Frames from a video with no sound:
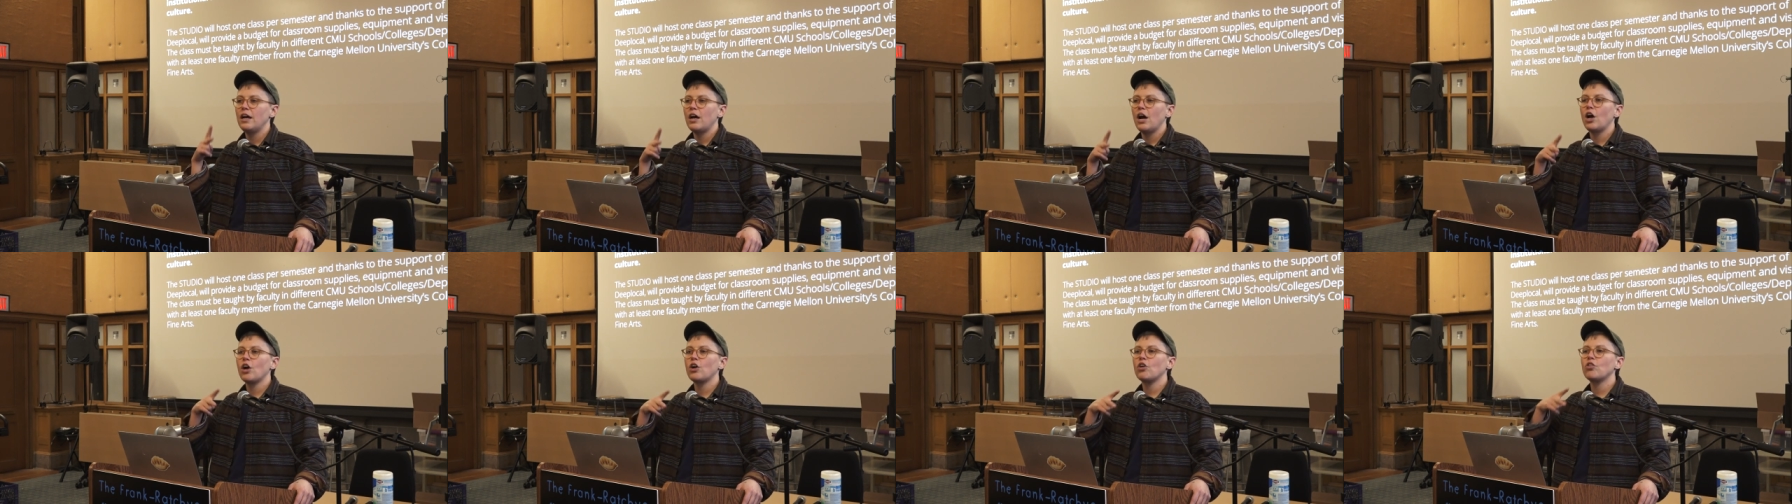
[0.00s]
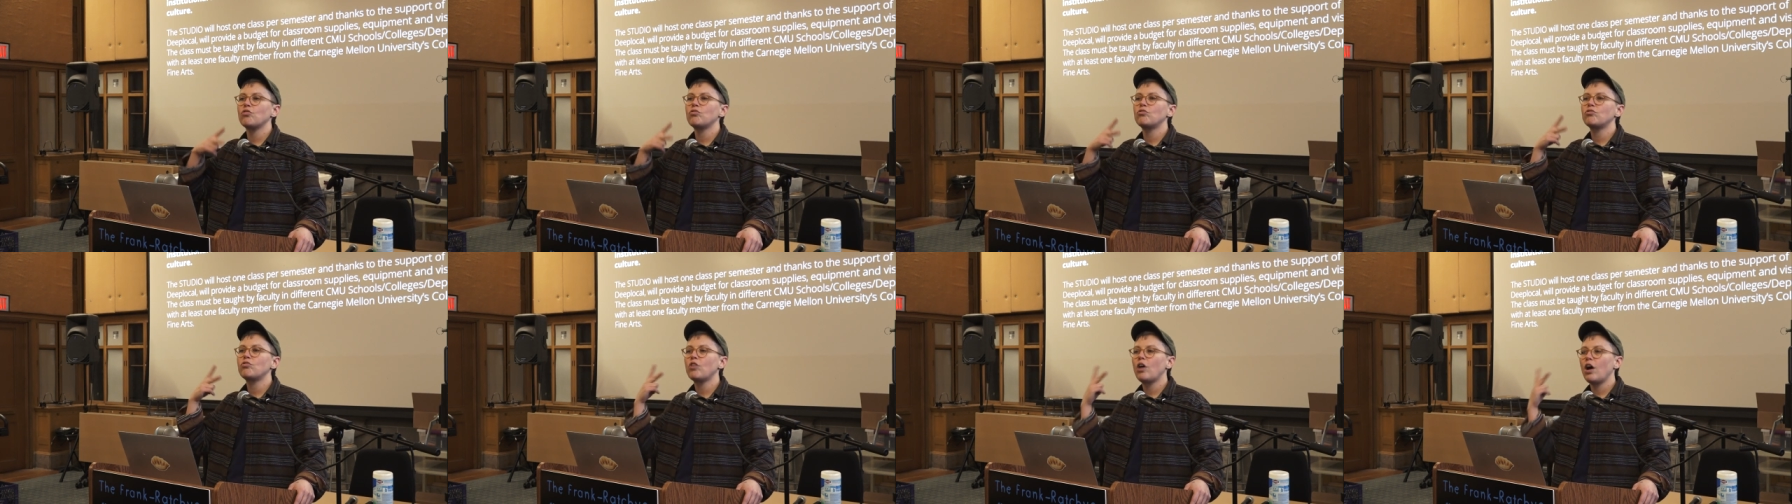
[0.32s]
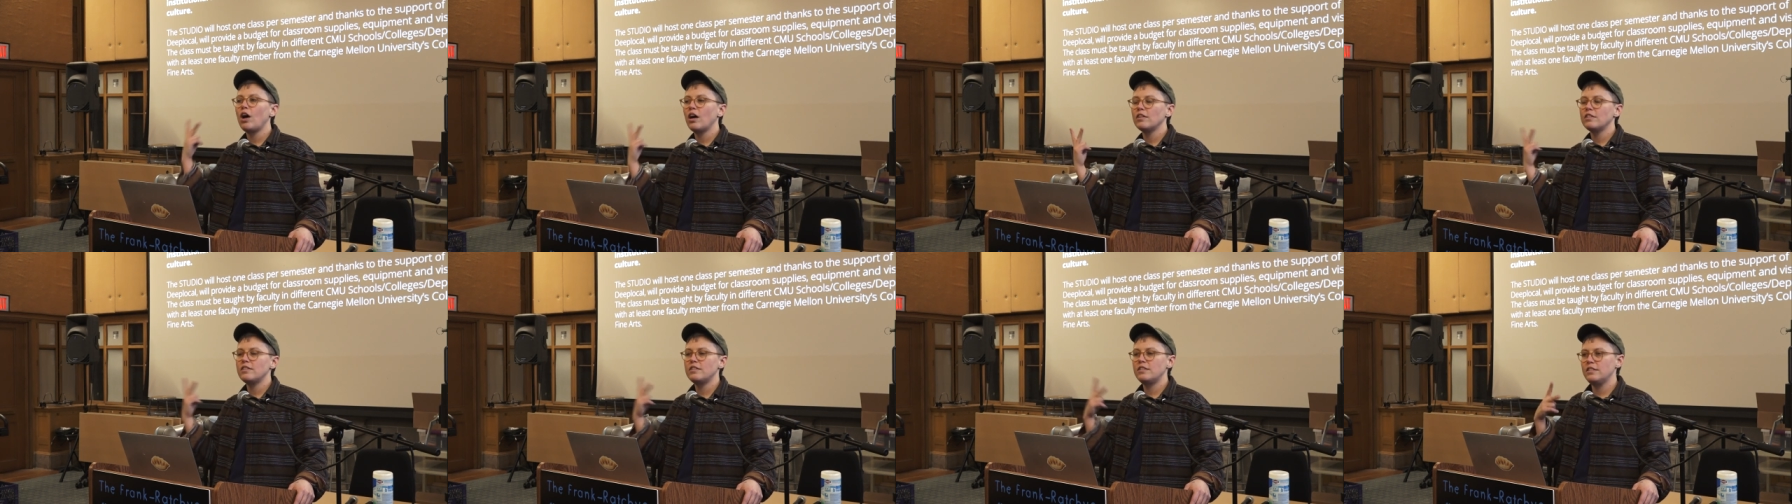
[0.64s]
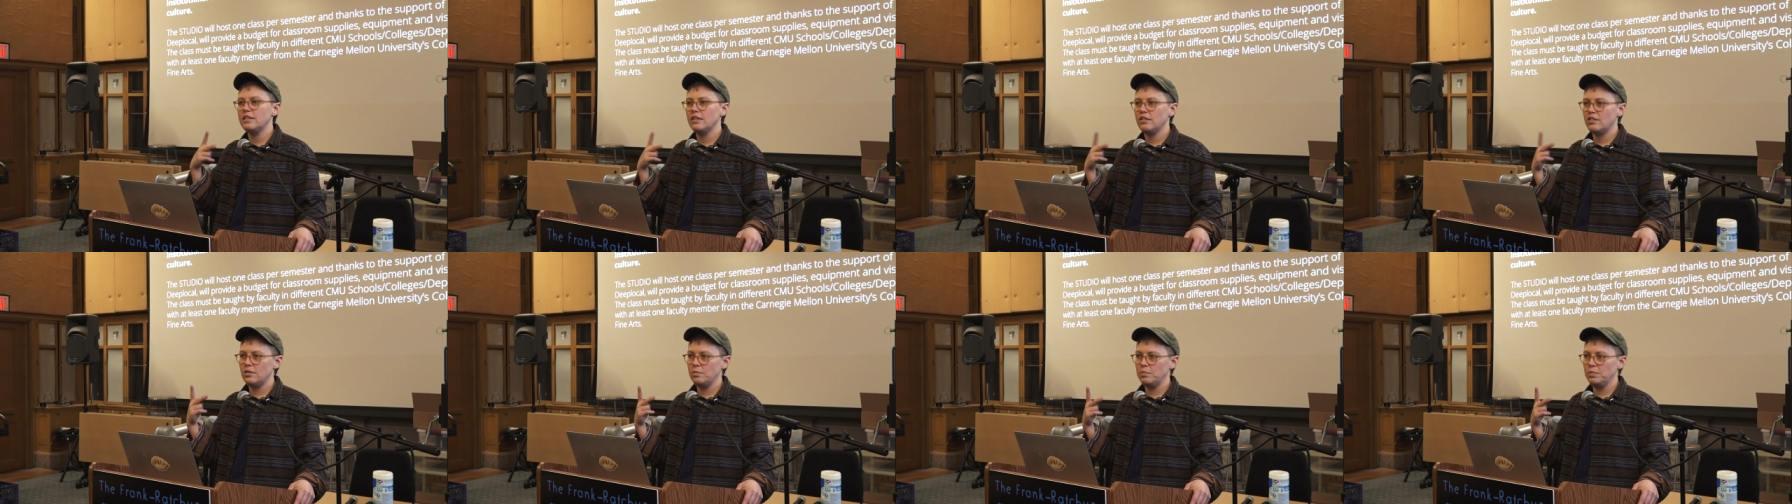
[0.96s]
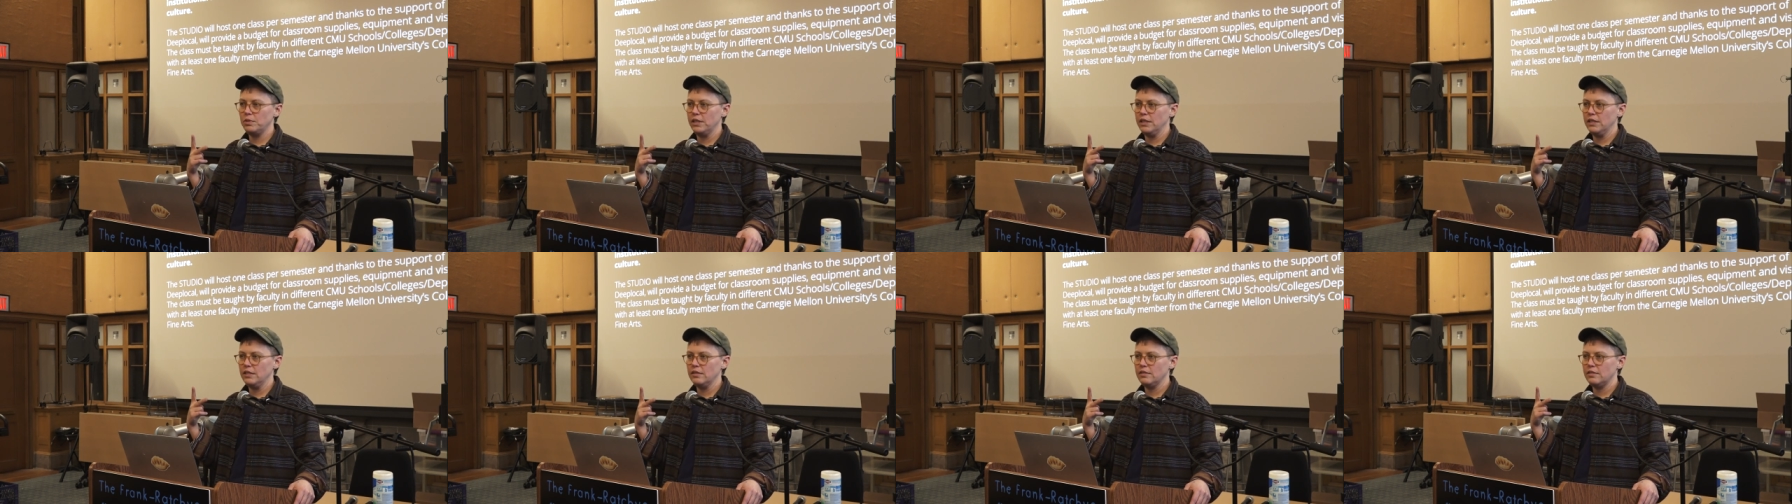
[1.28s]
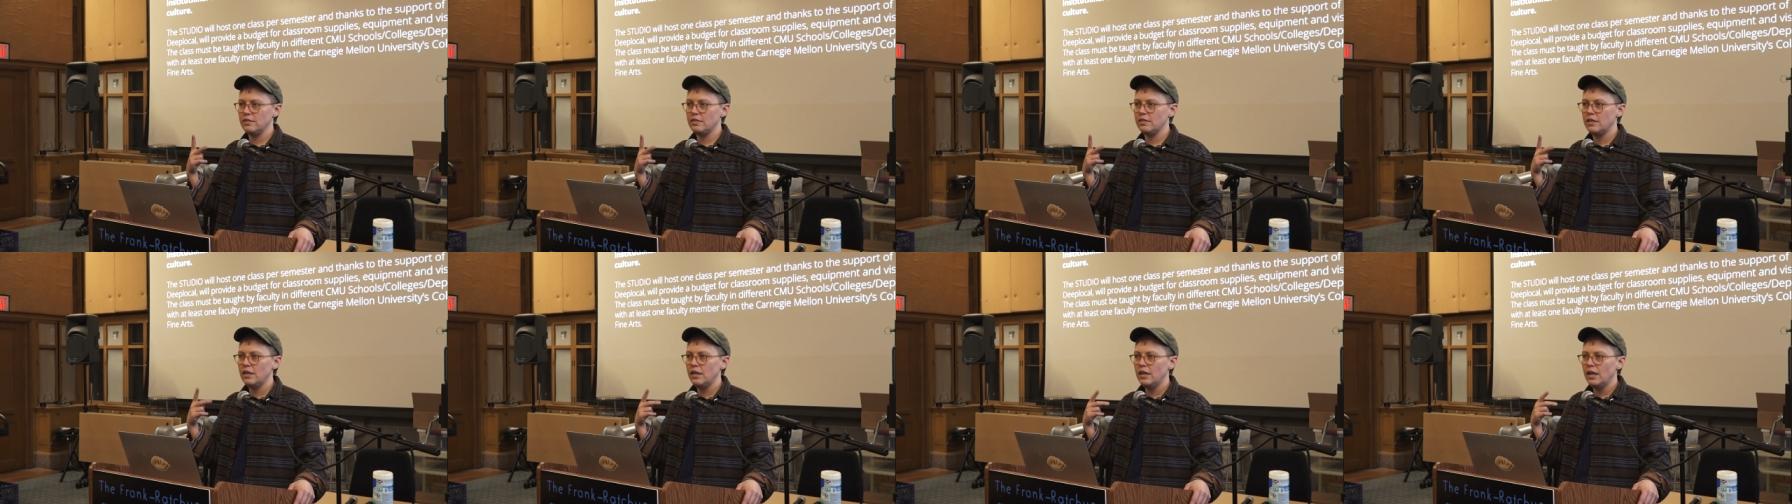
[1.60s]
across
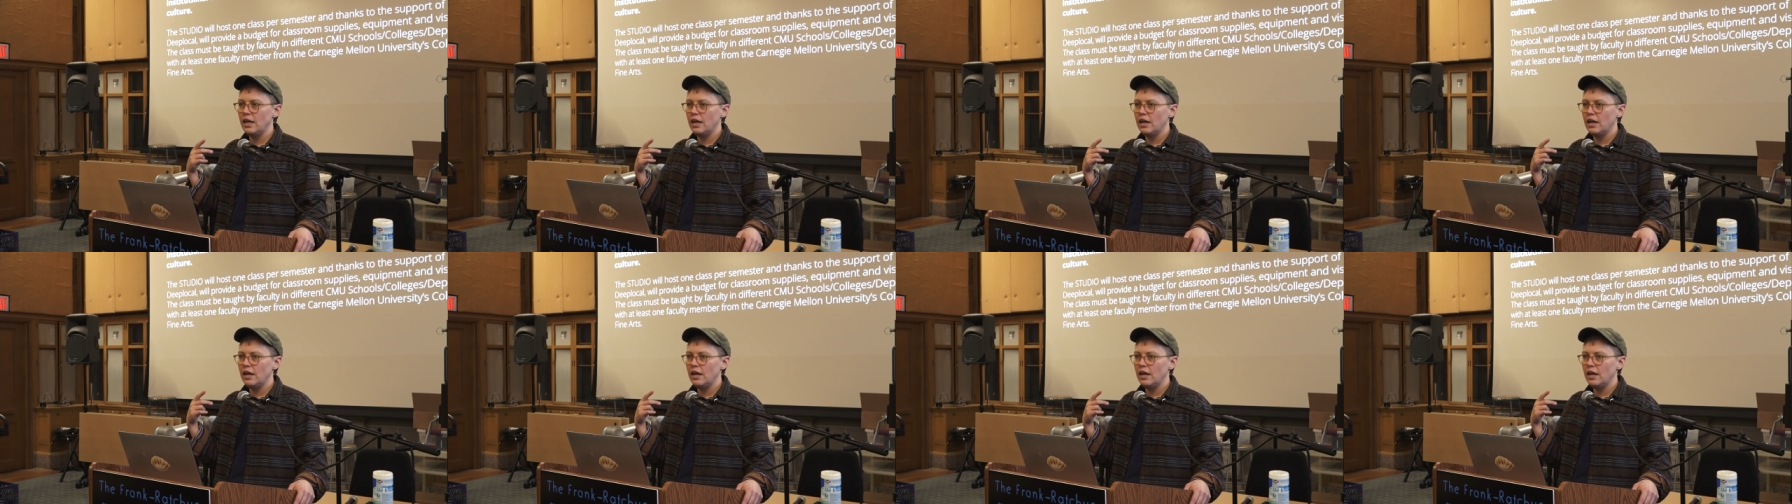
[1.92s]
disciplines.